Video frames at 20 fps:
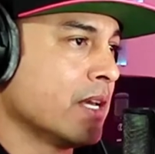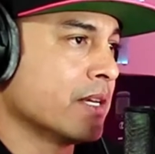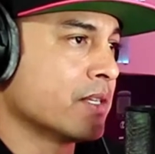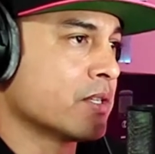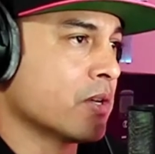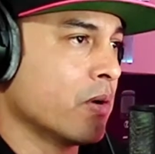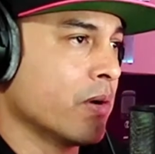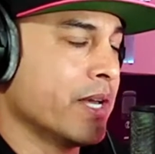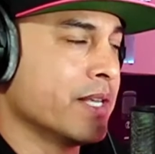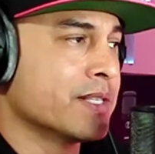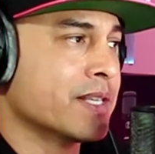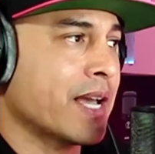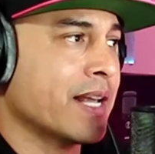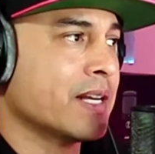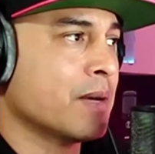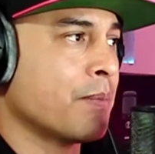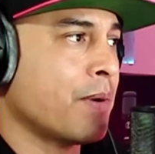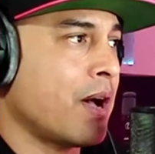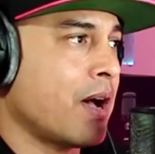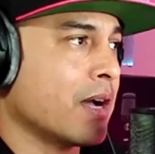So inside
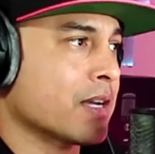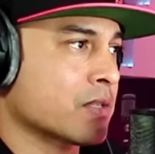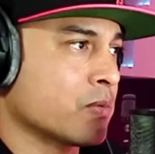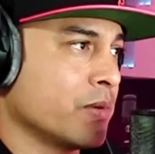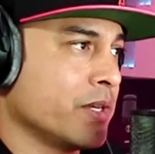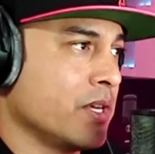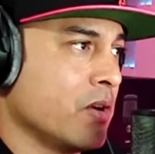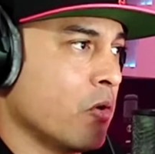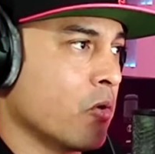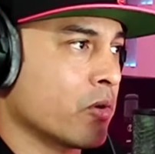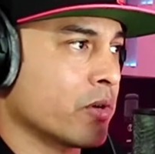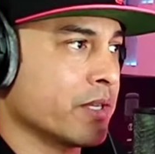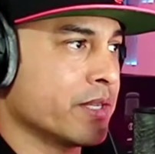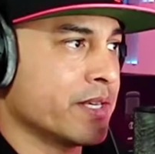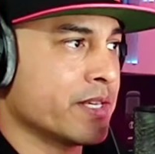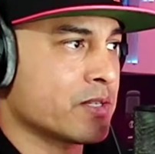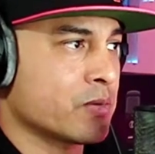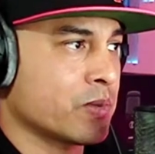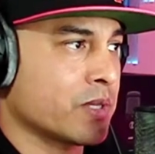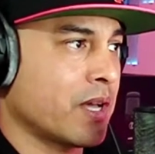the box, when you order
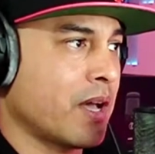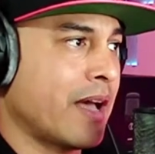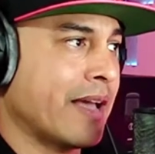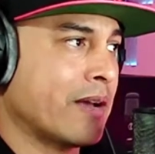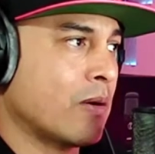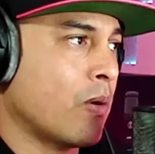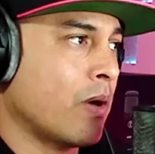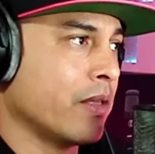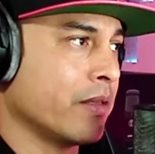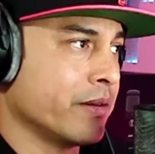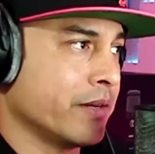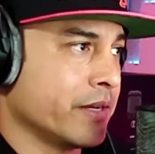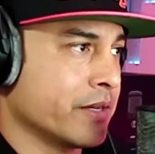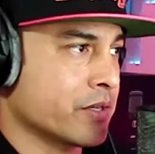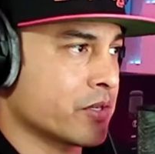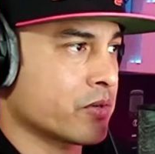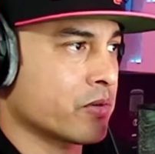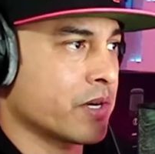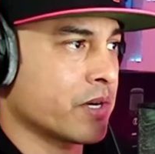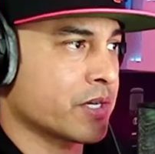this with a high quality
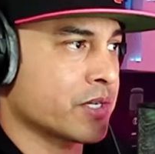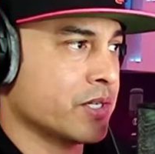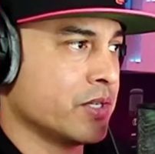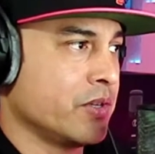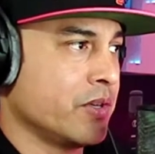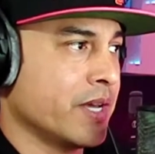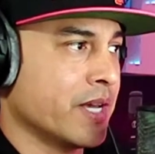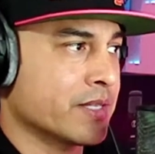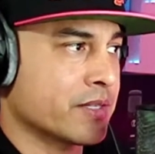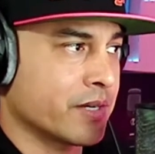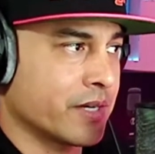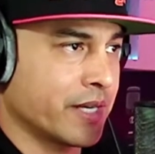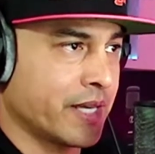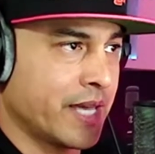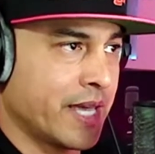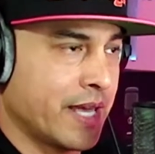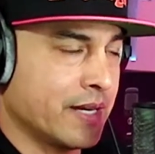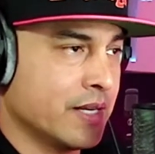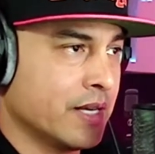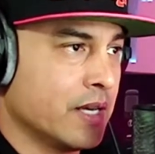construction, you guys are gonna
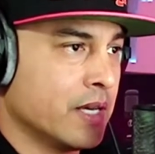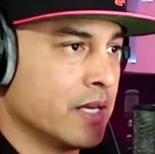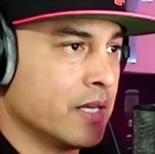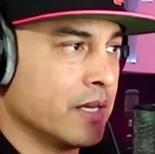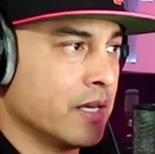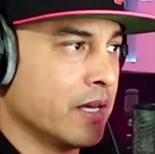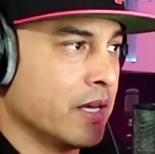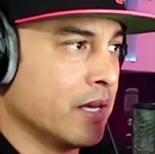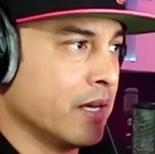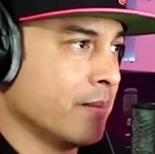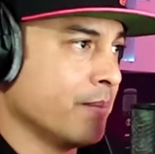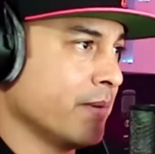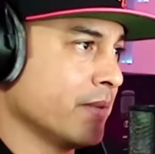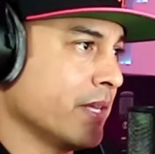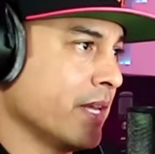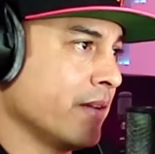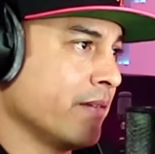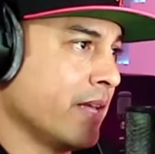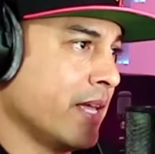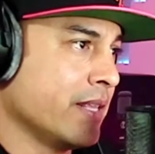get
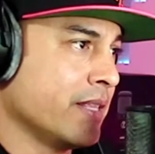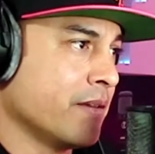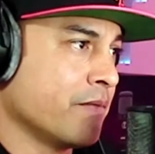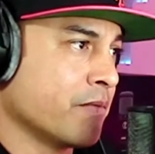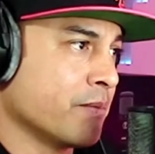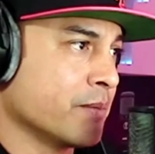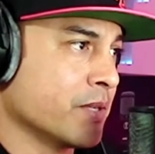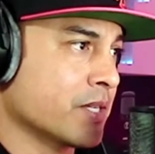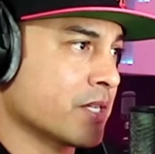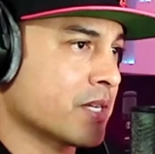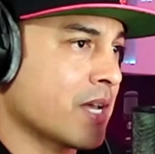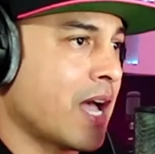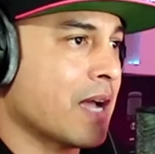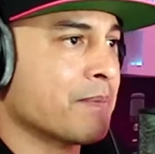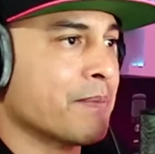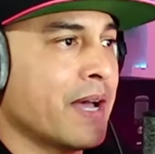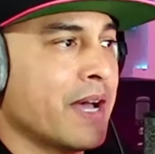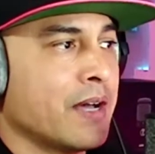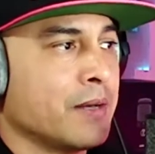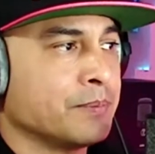anything from the
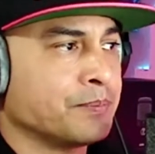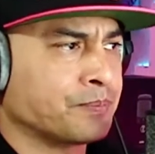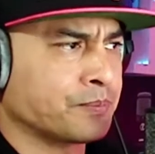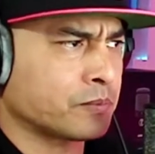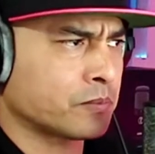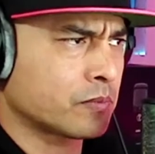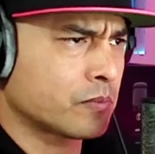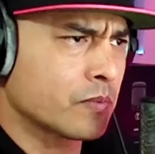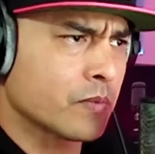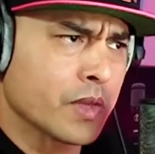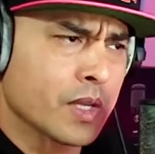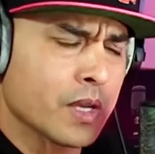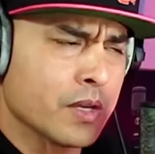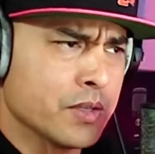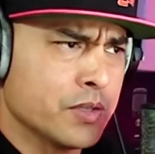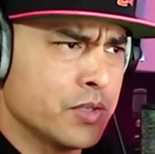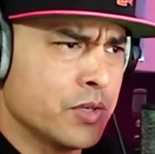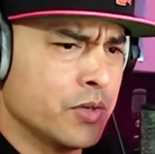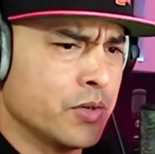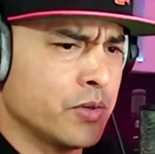shock mount
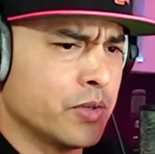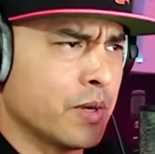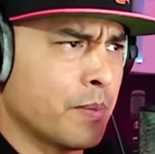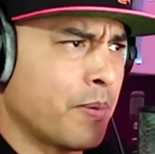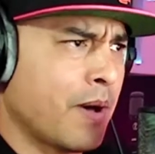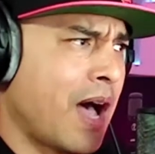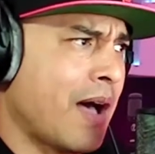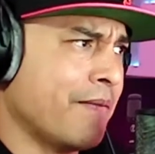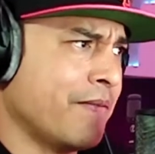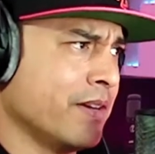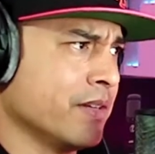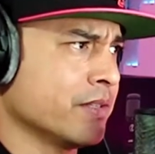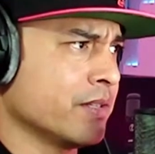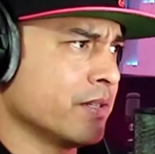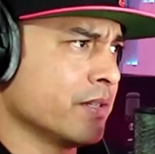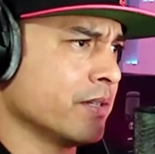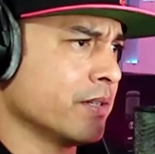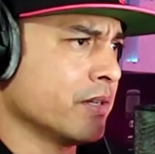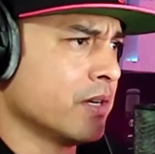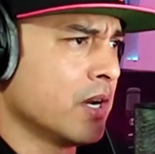to the pop
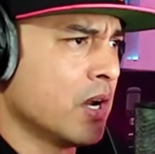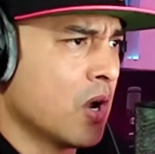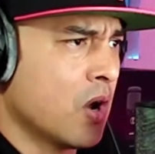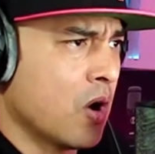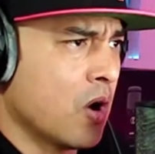filter,